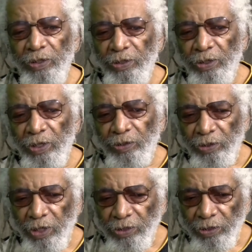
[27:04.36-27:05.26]

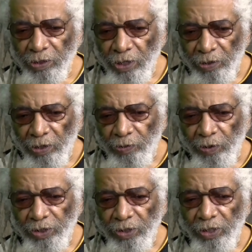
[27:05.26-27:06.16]
there's a
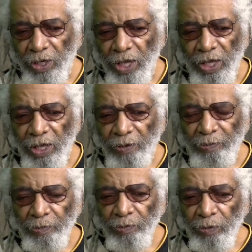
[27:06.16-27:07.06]
question that I have.
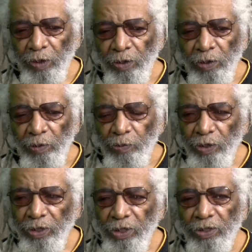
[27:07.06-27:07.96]

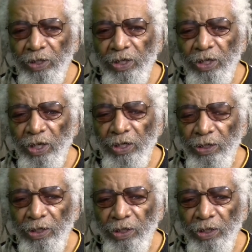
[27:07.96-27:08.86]
What is the
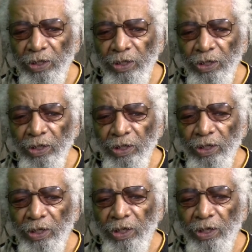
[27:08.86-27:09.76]
color
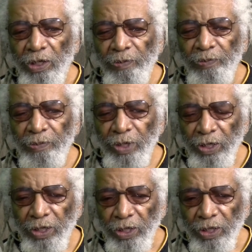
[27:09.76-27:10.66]
of
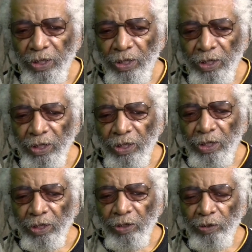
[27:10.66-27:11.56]
money
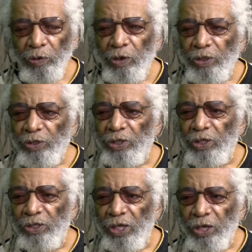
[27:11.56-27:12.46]
north of the
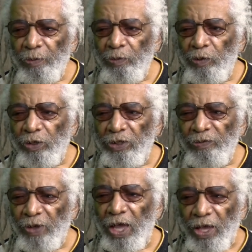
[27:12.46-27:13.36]
Delmore
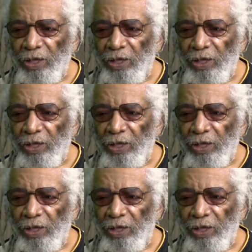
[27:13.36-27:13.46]
Divide?